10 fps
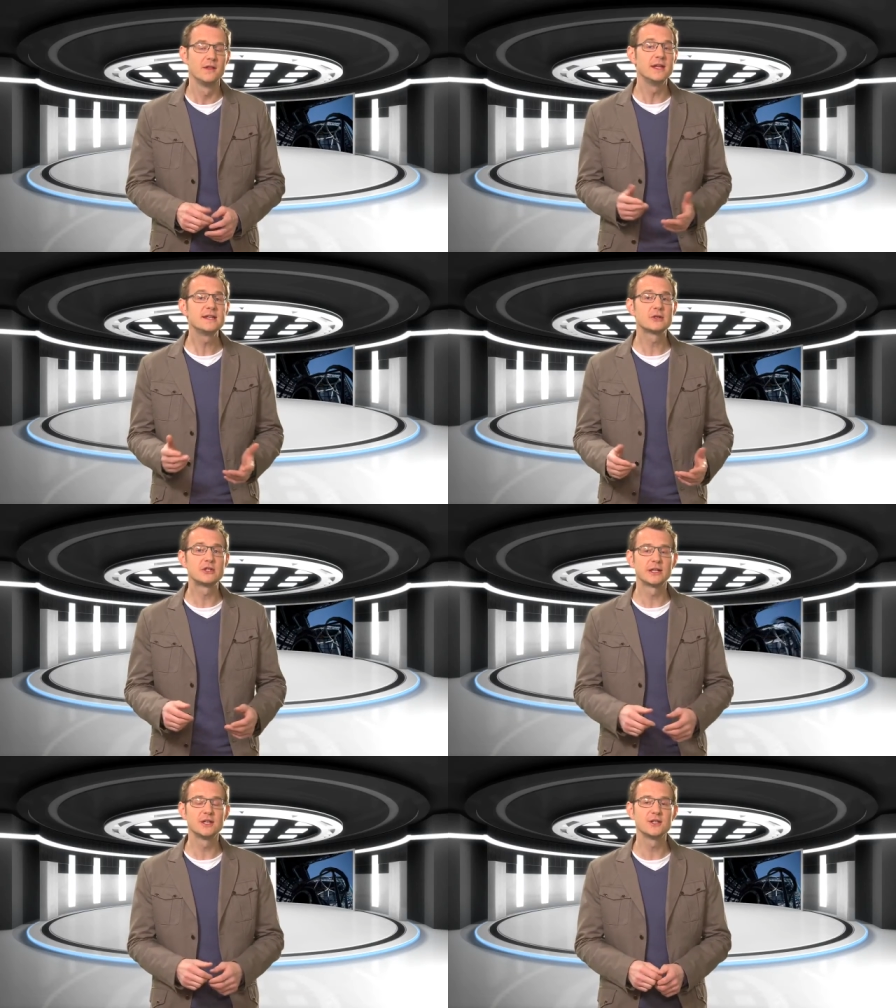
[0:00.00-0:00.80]
The ESO
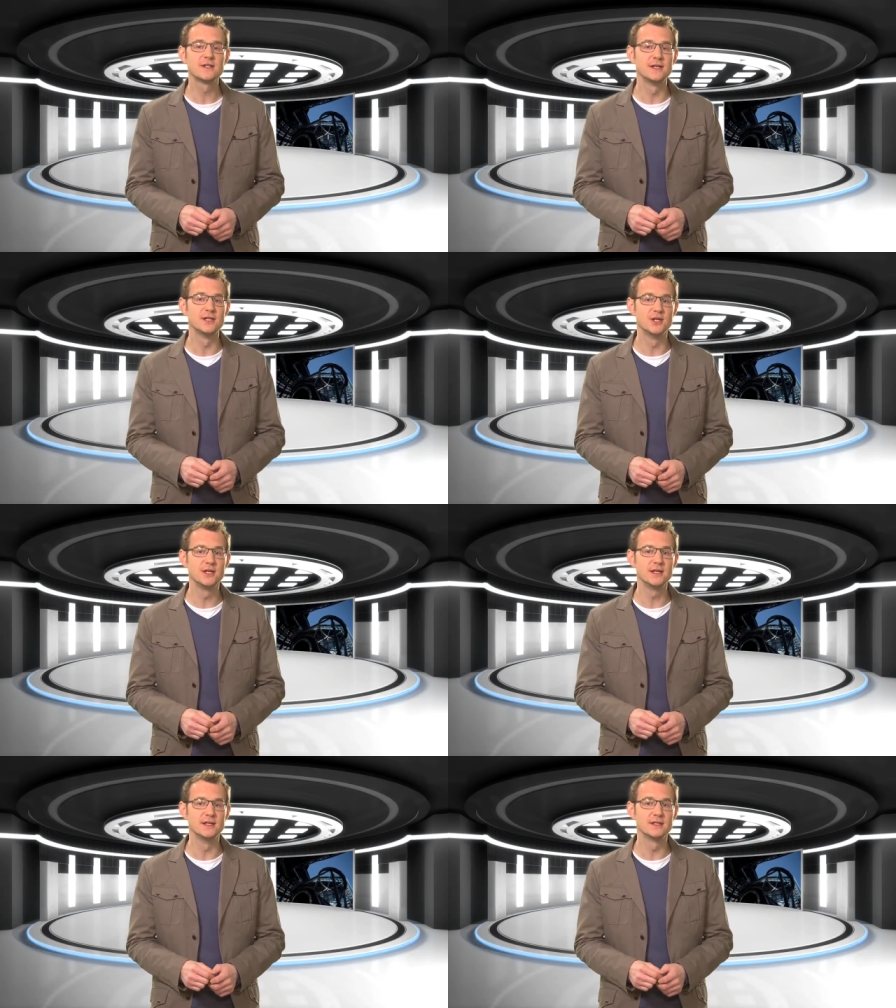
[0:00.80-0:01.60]
technicians and
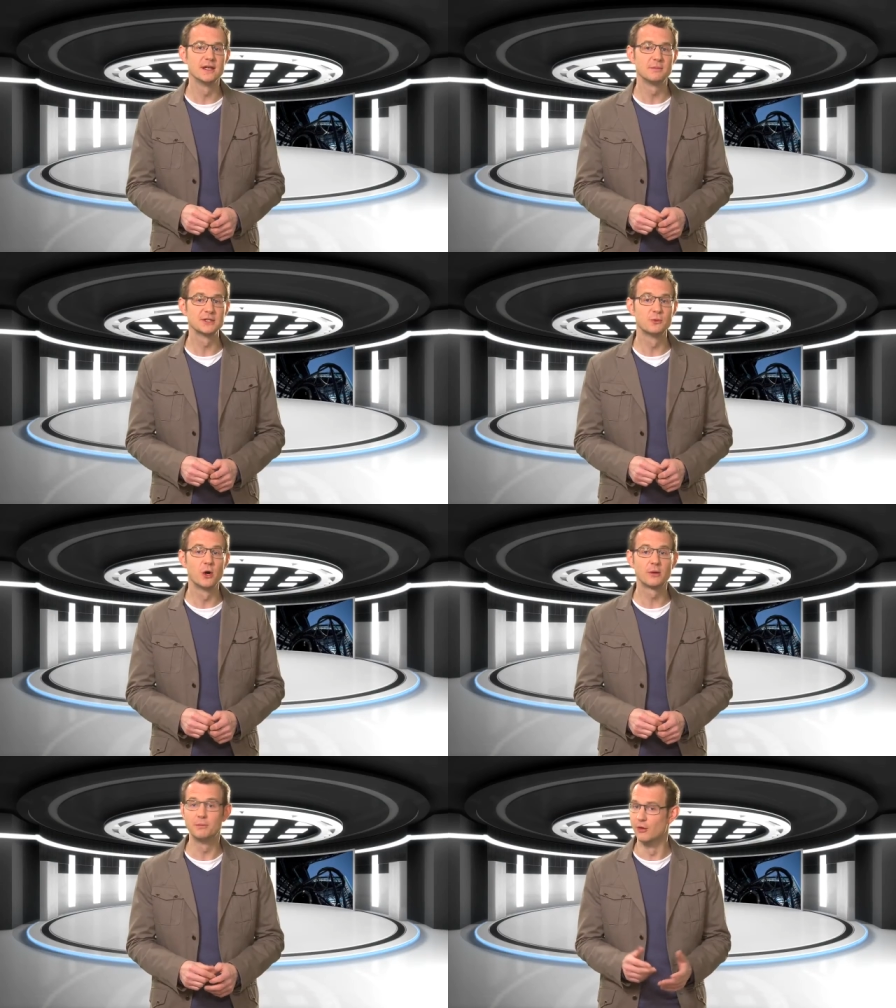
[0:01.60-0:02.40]
engineers must
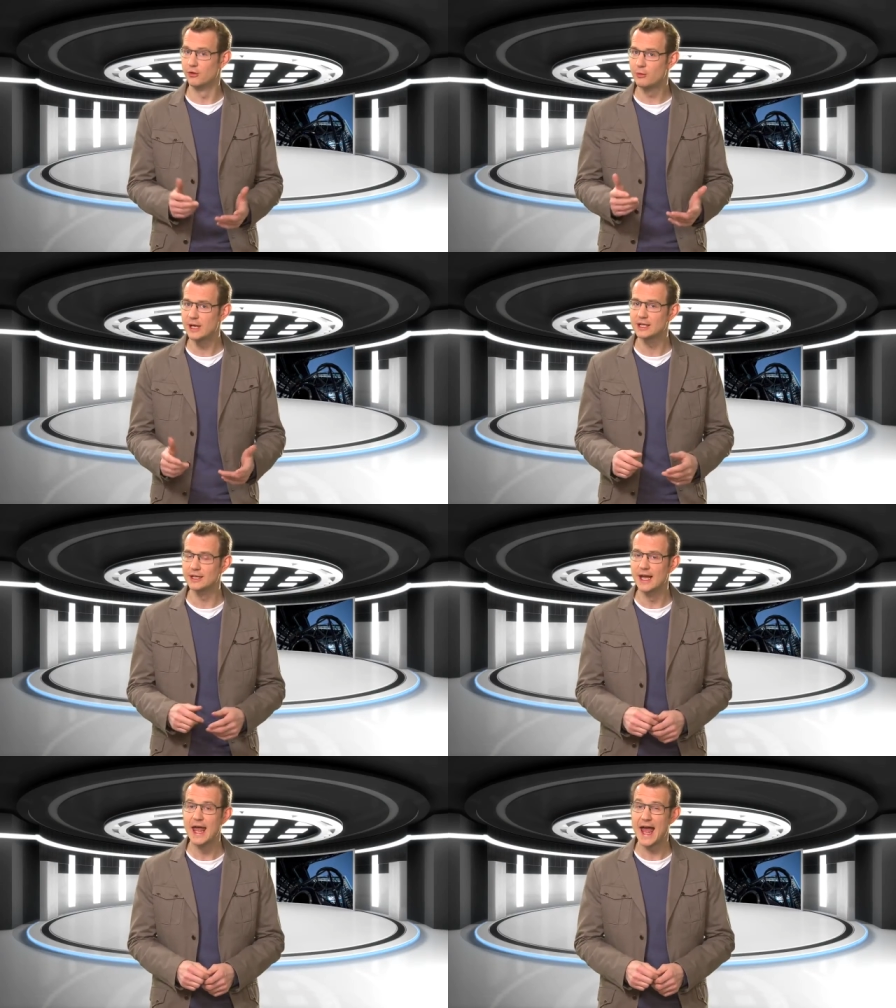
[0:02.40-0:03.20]
work both
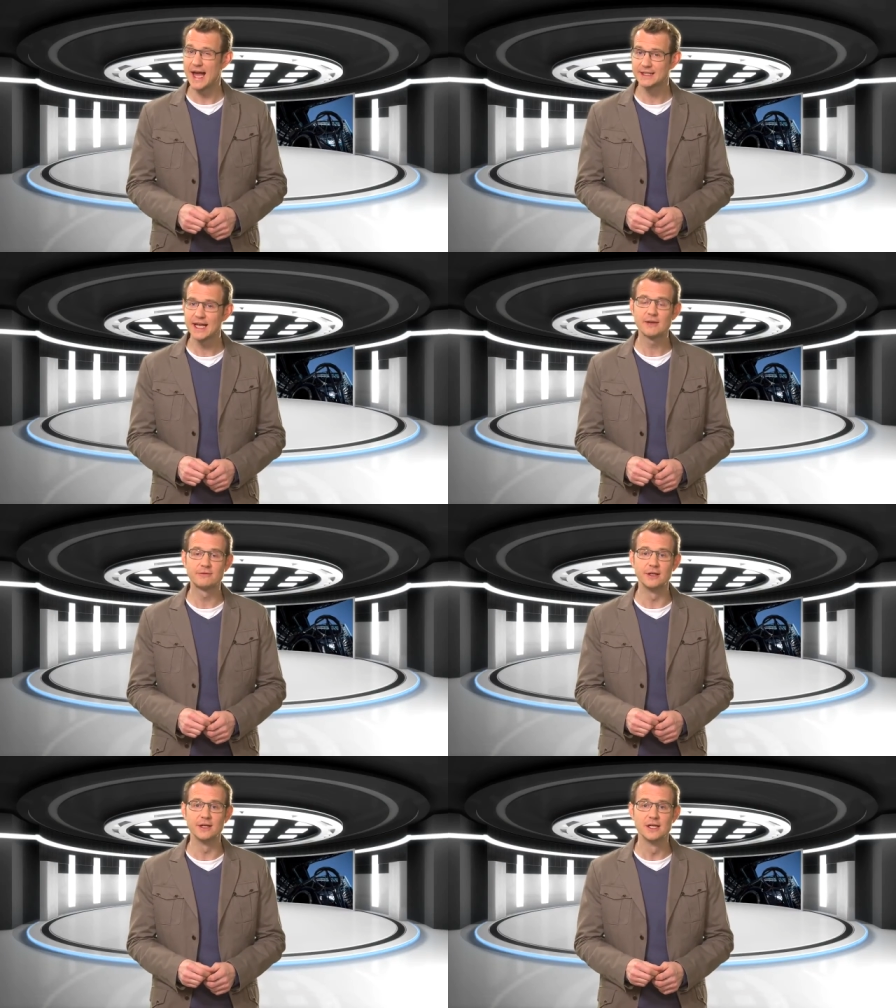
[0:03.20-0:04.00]
quickly and
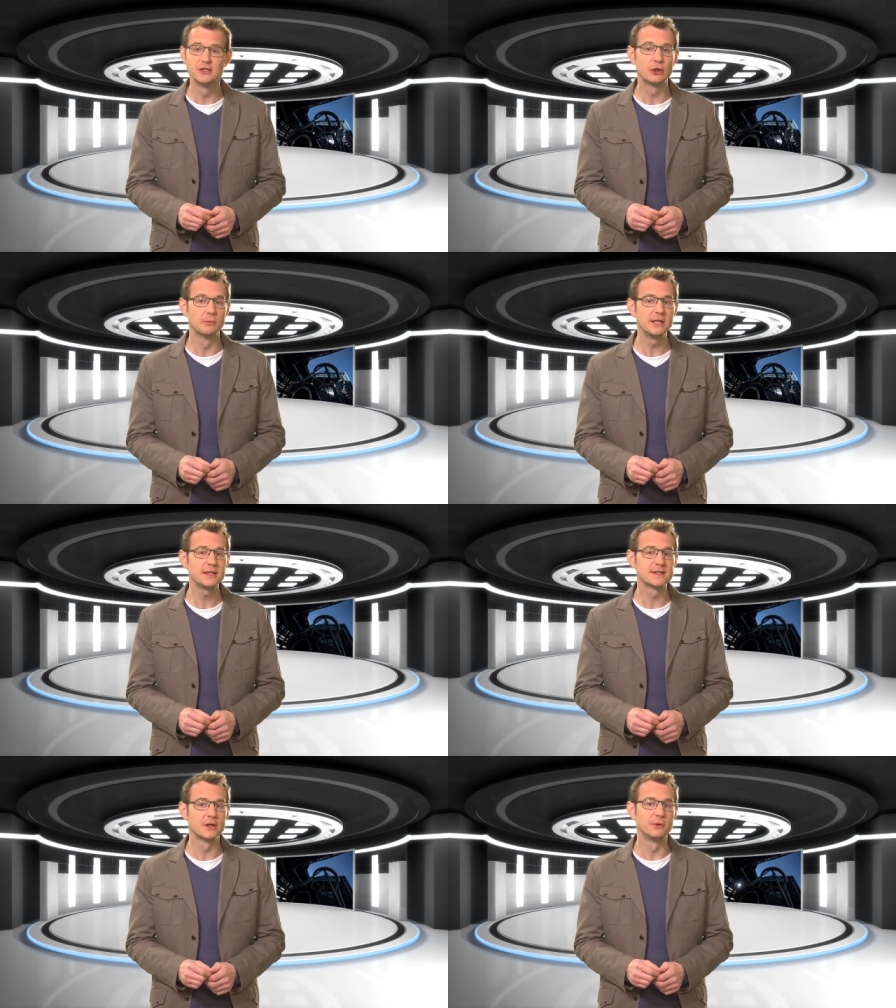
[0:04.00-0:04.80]
carefully to
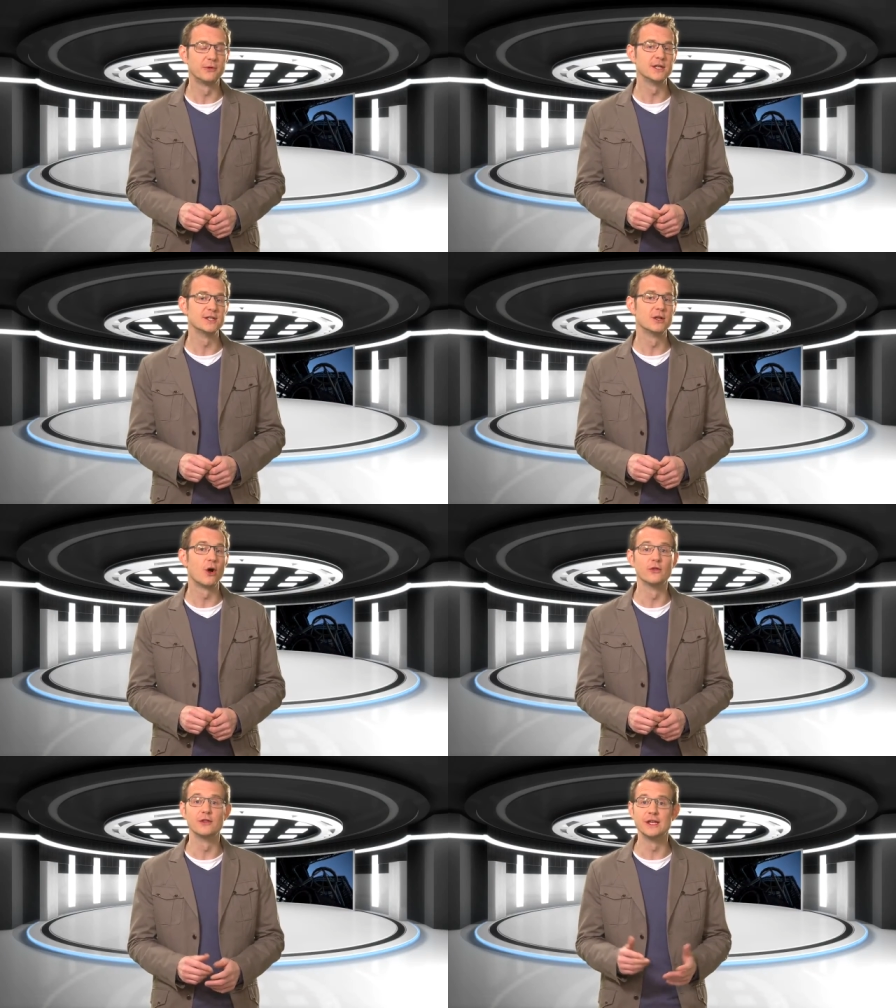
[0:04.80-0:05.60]
complete this operation
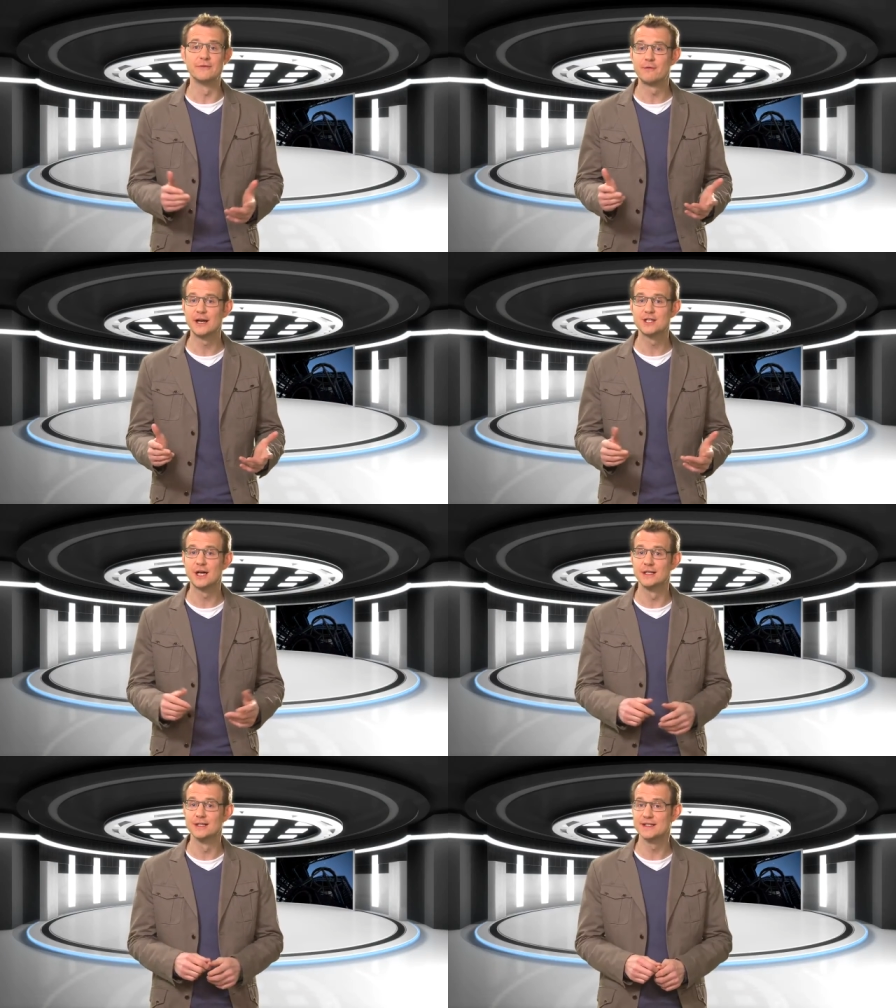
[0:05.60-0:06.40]
on the
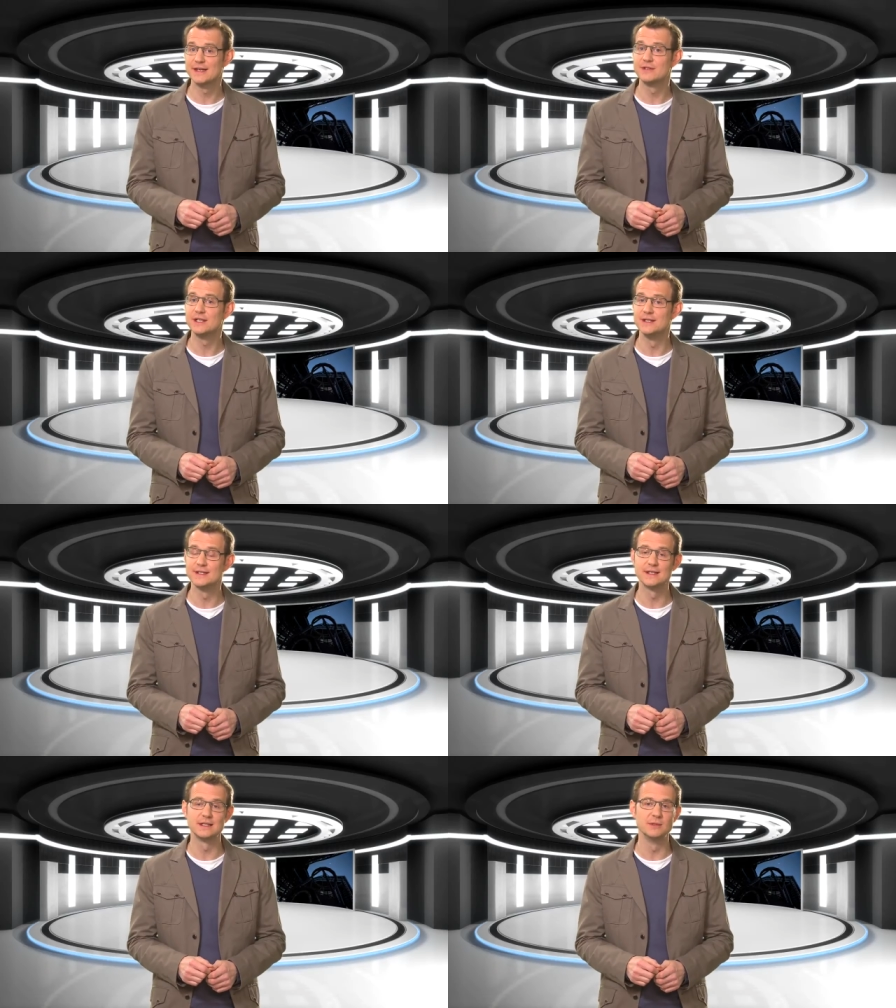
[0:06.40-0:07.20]
fragile 17
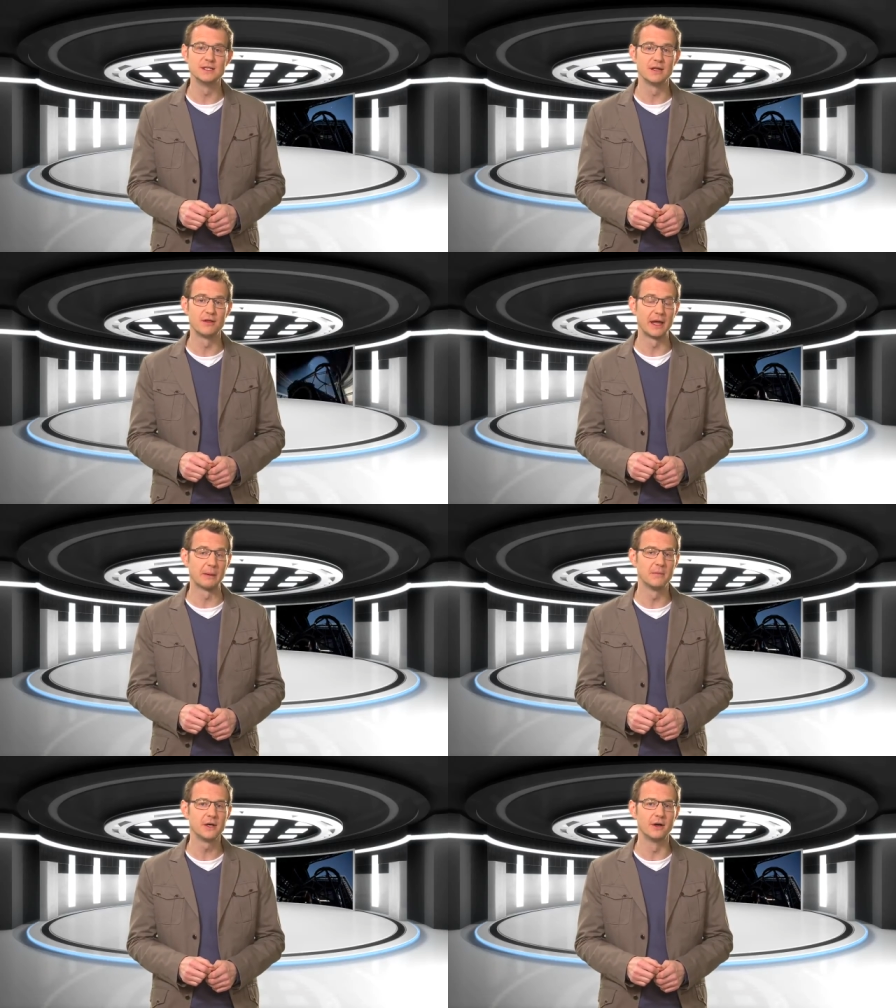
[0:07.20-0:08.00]
centimeter
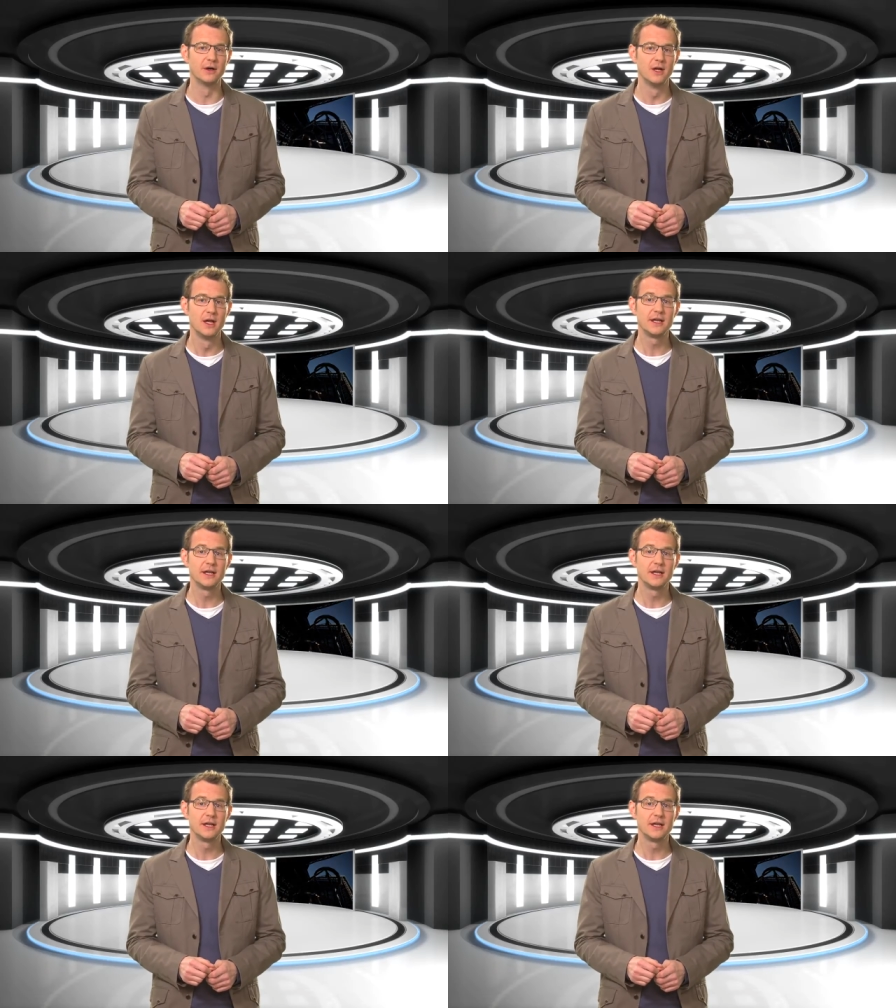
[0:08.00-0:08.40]
thick mirror